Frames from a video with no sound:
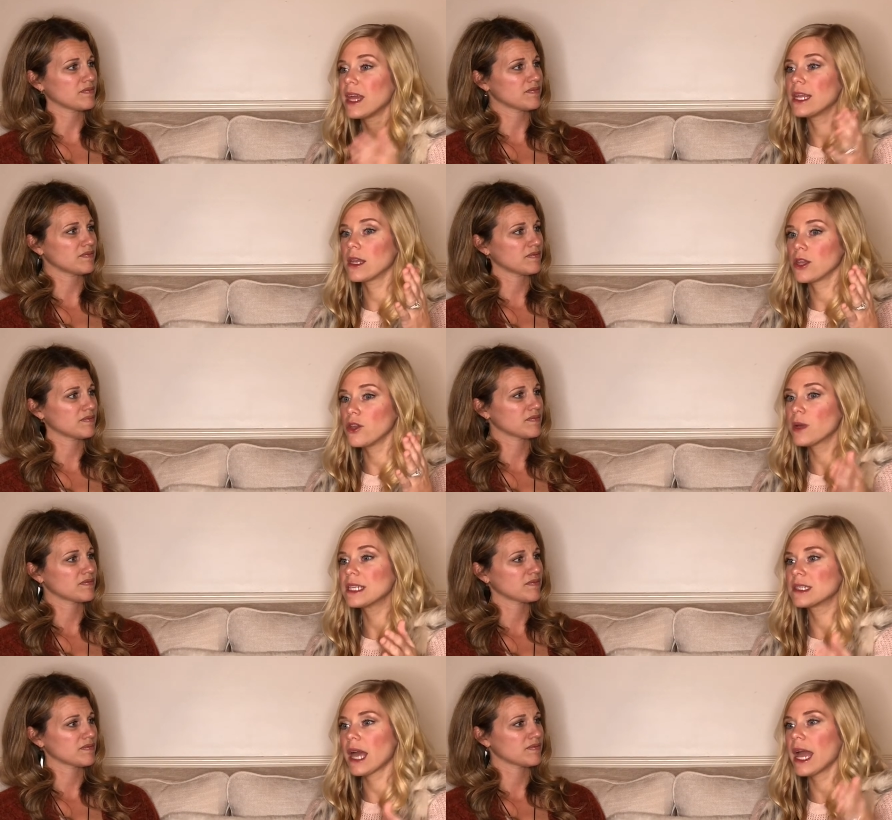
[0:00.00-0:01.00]
Speaker 1: then mm-hmm. you
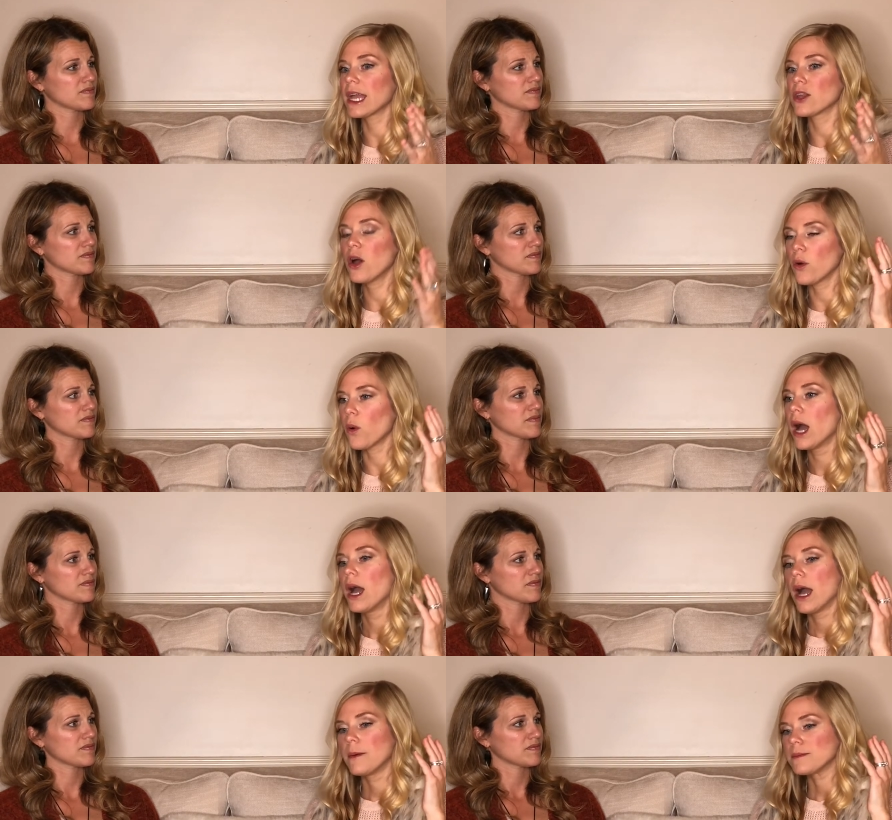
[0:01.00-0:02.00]
can say, no,
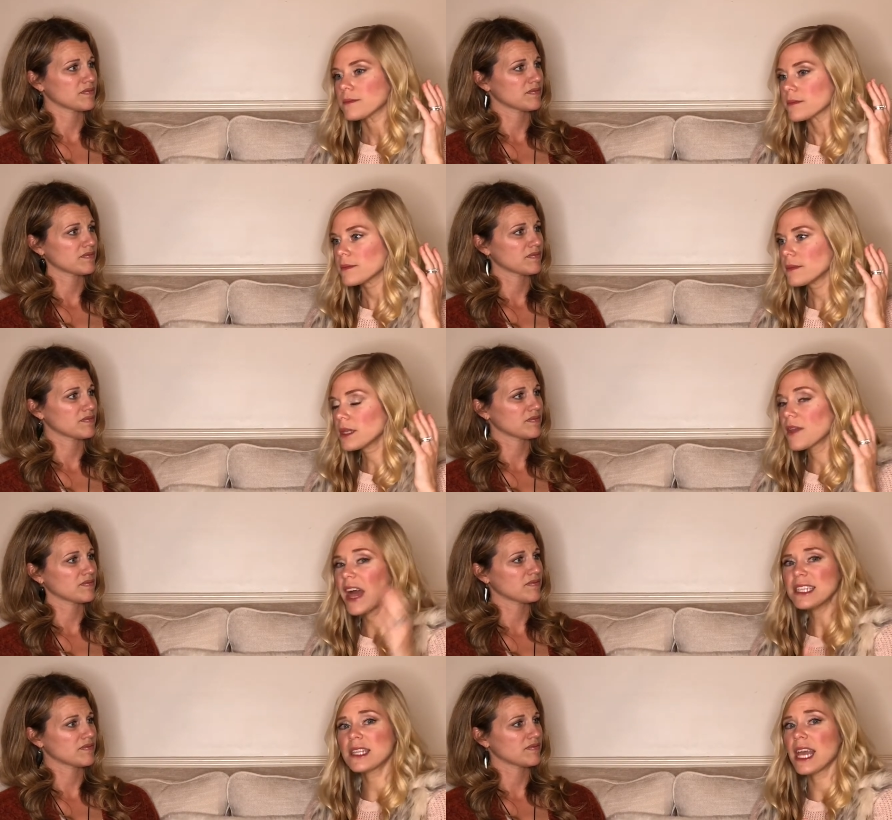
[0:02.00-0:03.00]

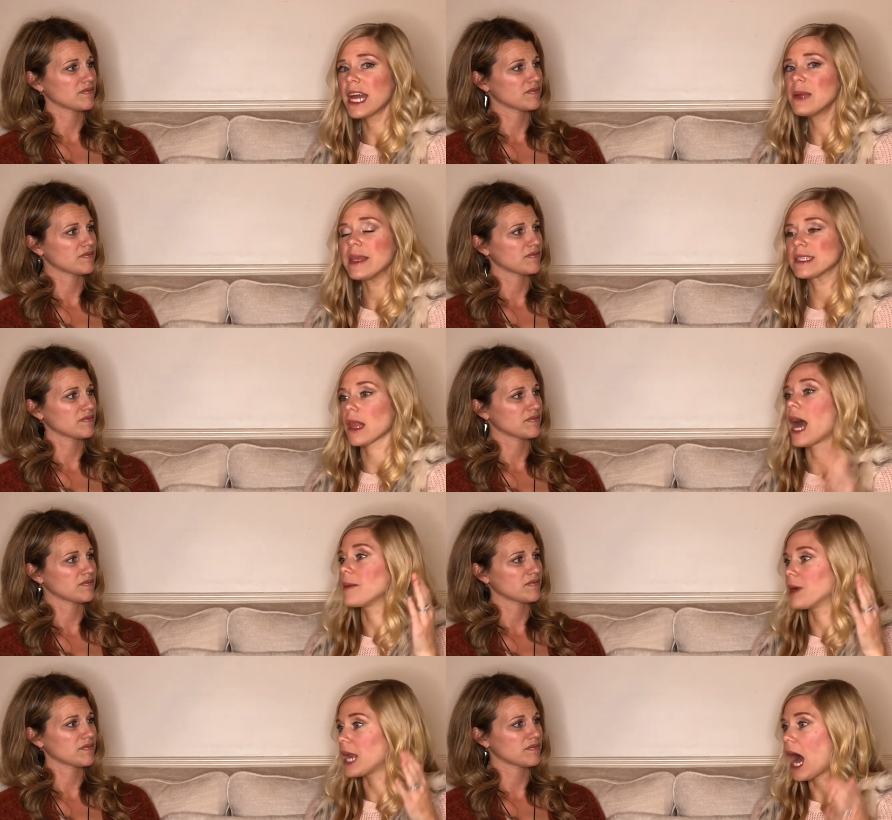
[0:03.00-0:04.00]
that's the enemy's
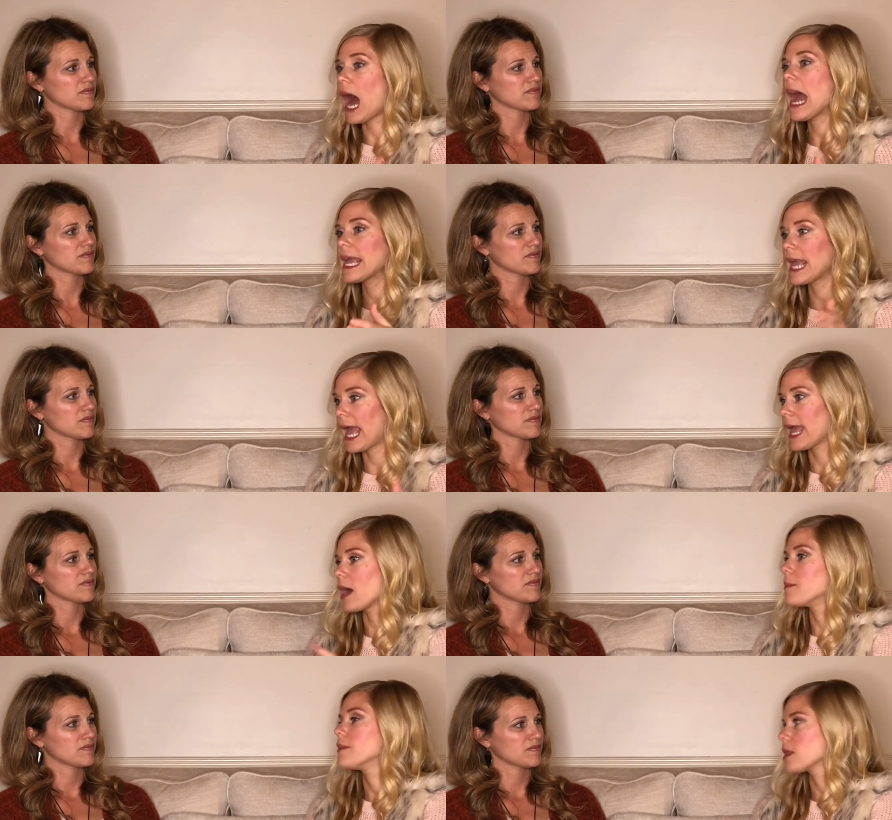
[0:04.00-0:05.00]
lie, but I
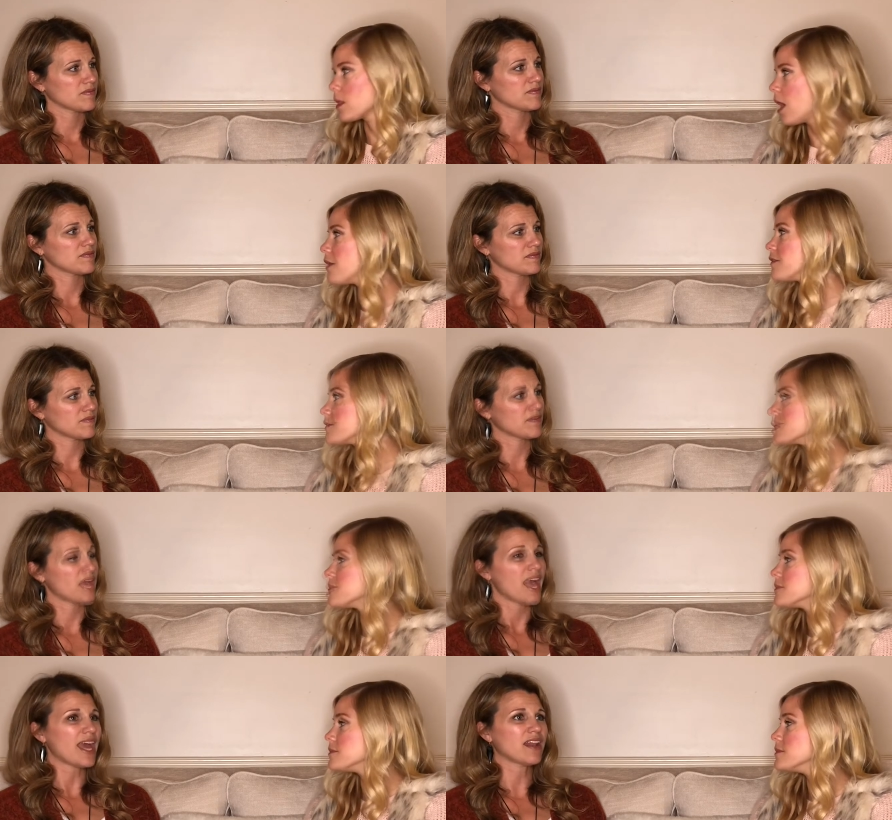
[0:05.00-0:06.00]
am loved. Mm-hmm.
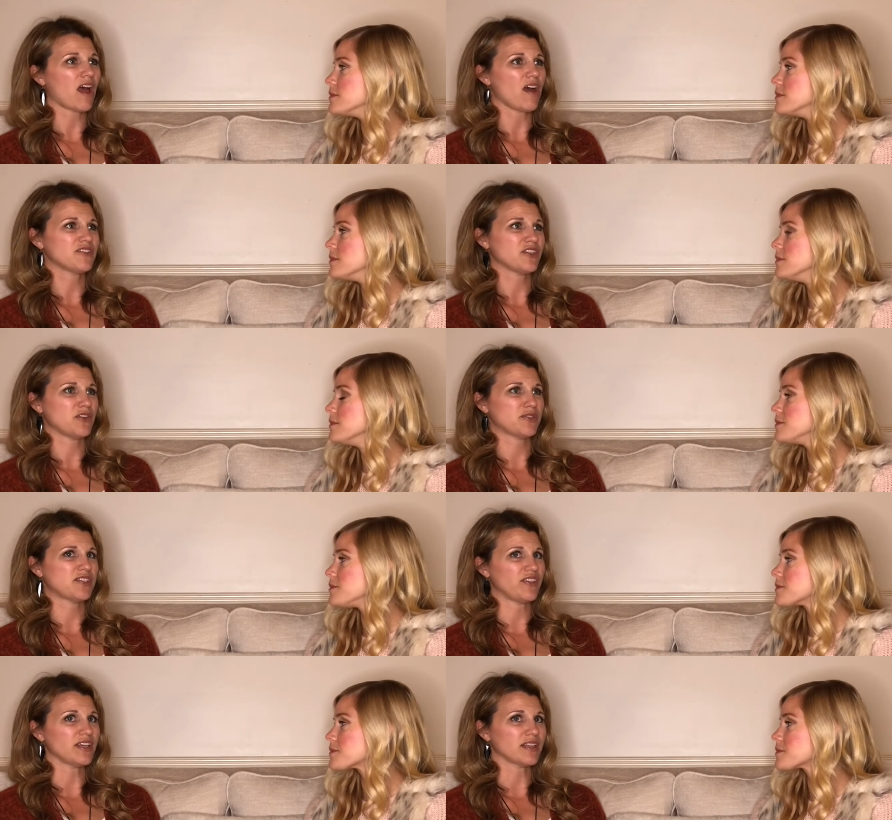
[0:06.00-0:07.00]
Speaker 2: And often
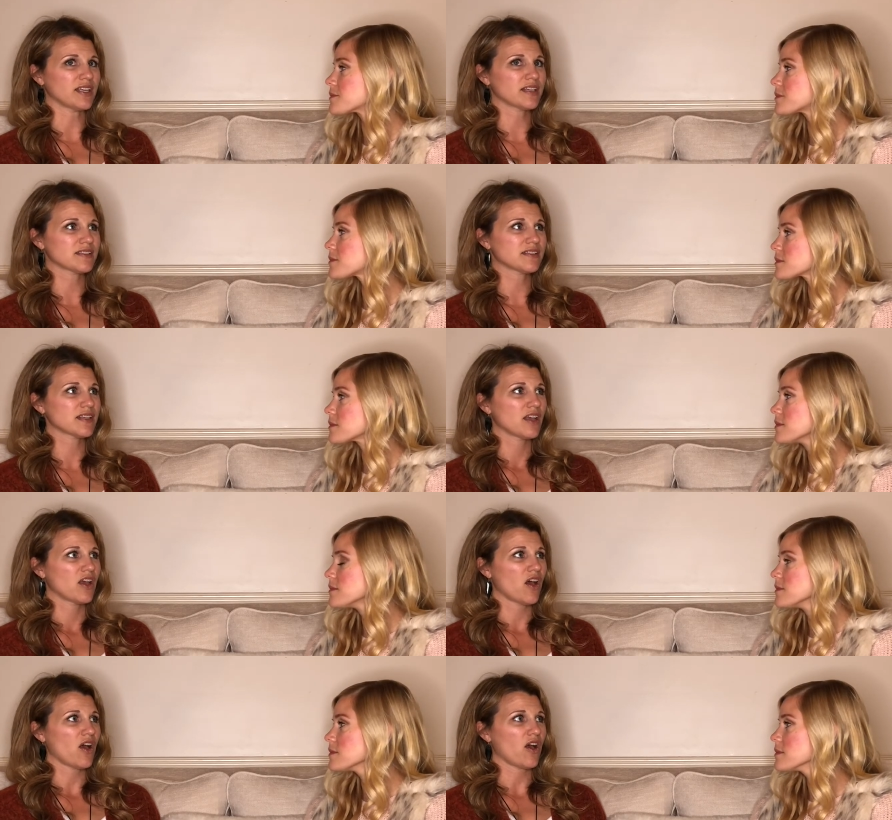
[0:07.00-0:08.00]
those feelings,
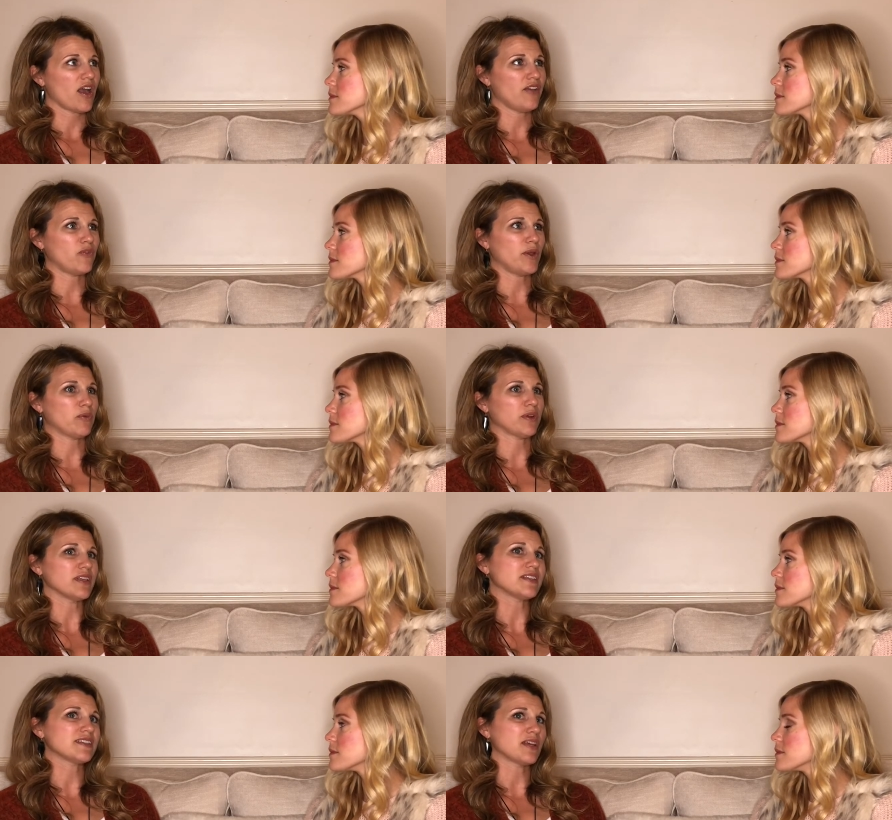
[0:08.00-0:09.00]
if we
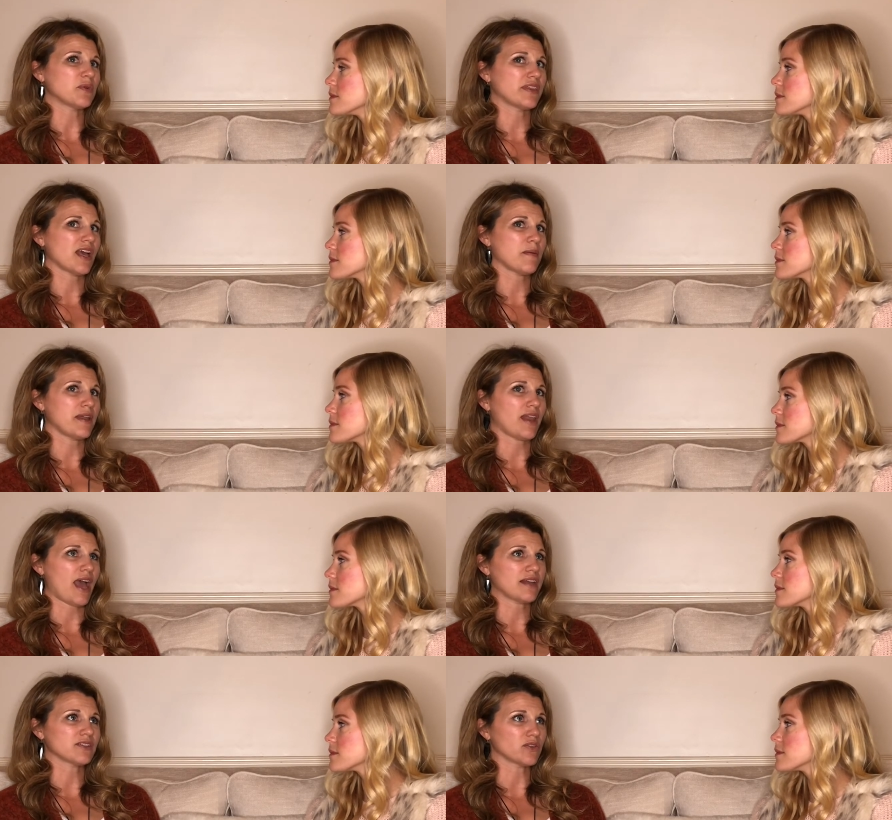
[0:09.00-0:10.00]
really sit with them and
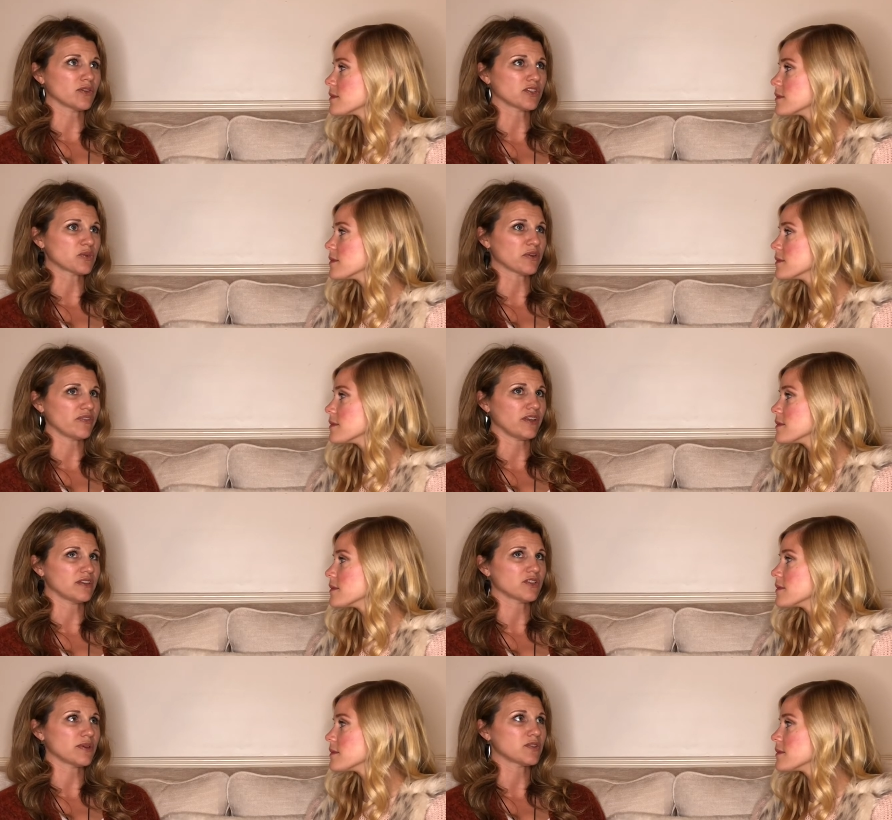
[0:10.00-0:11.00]
ask the Lord to
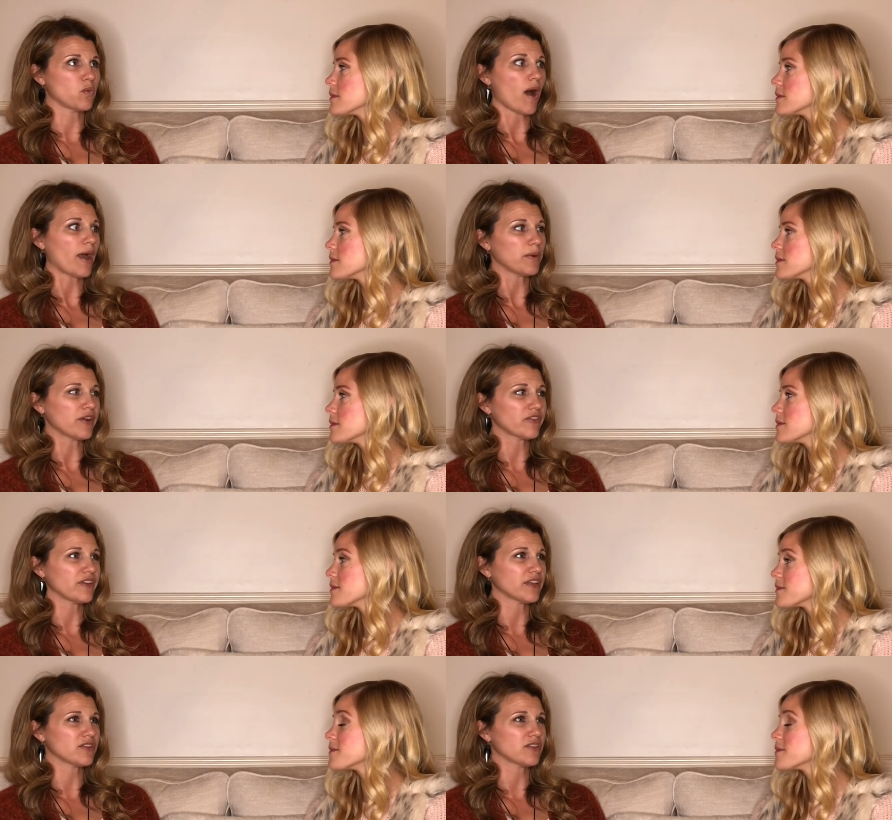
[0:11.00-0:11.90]
reveal to us why we are feeling